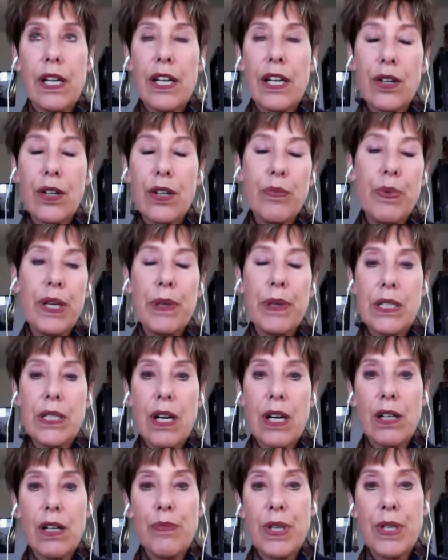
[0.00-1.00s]
could be, but
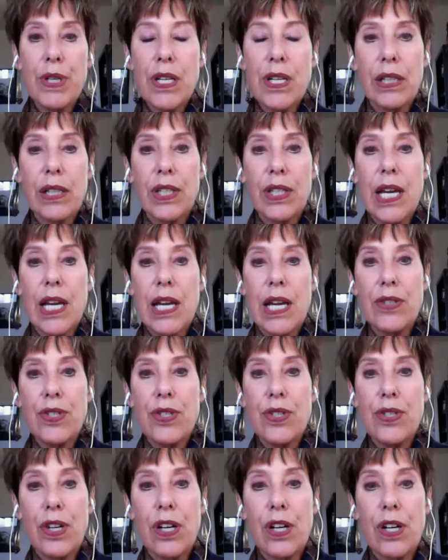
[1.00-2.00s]
dogma's not the
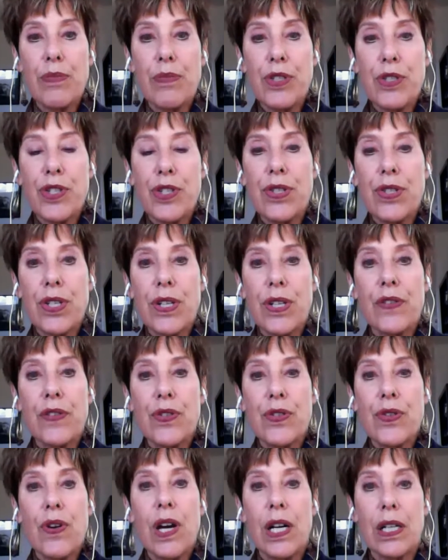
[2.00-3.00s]
answer. Dogma's just another
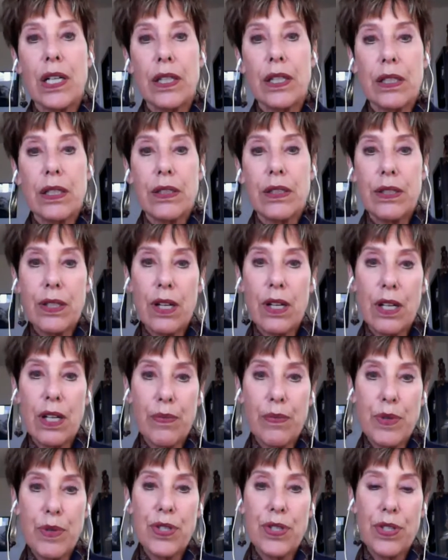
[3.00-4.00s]
drug.
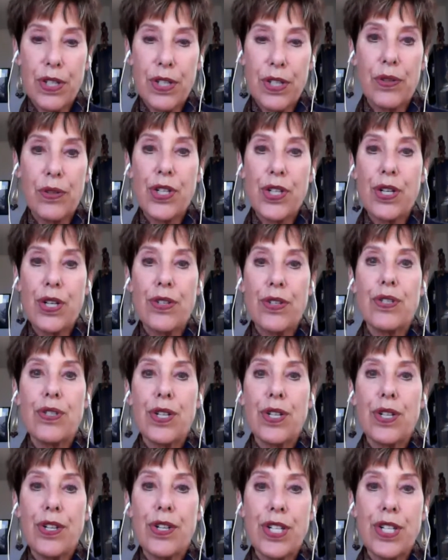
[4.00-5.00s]
Dogmas, you know, the
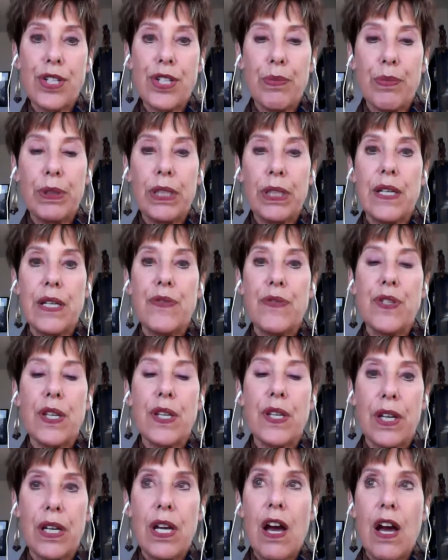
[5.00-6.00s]
church and the beliefs and
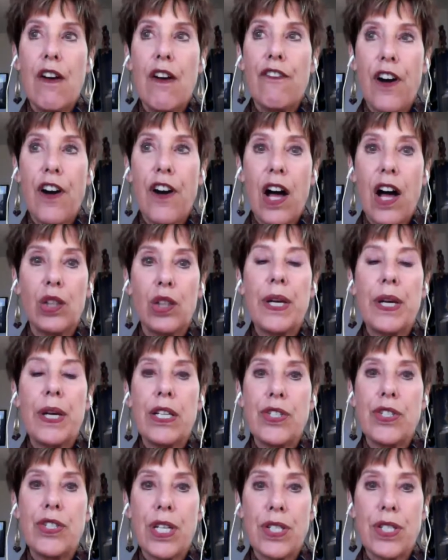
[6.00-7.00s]
the following
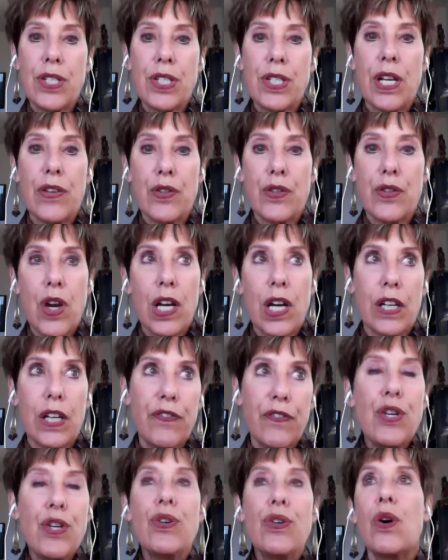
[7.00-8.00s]
is just another drug. If
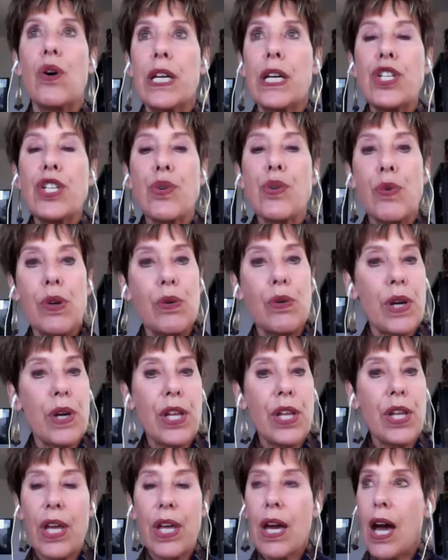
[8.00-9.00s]
you go into it
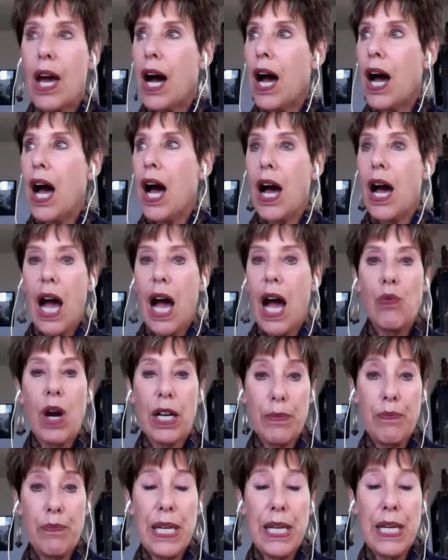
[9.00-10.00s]
with, I want
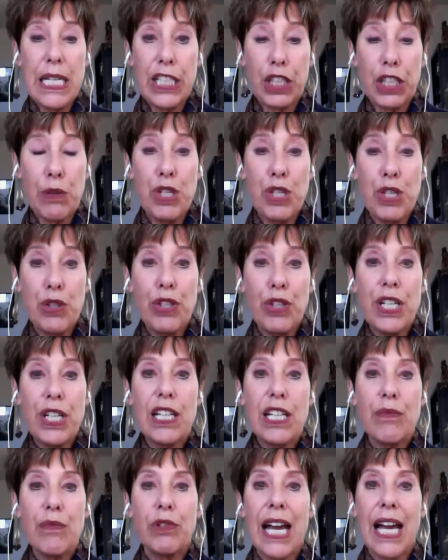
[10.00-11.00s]
to be in a community
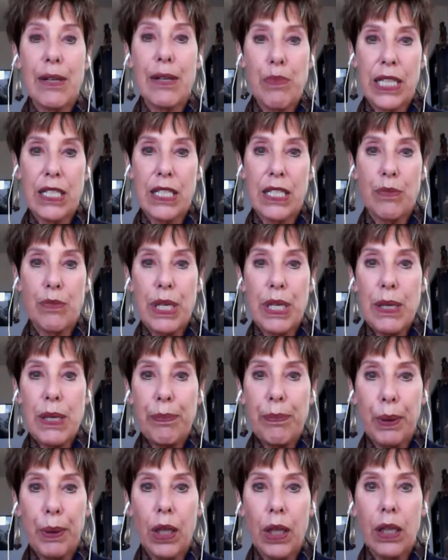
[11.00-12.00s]
of like-minded
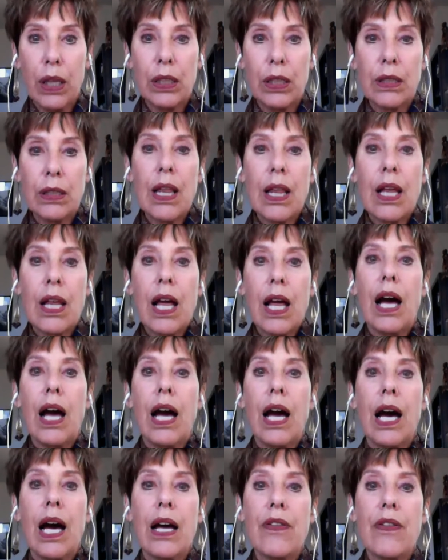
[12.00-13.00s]
people
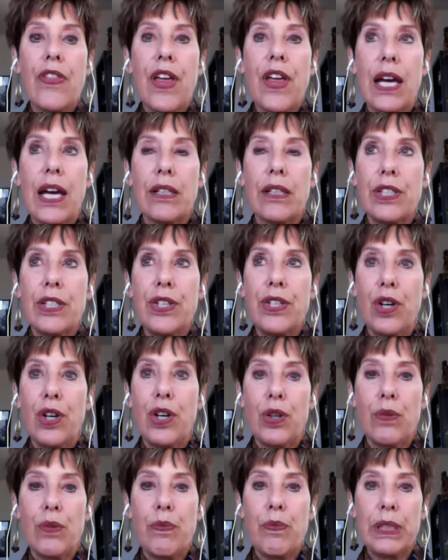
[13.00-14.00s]
that, you
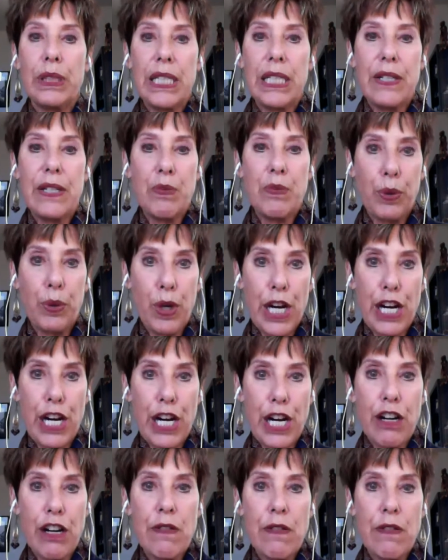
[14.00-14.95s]
know, believe in prayer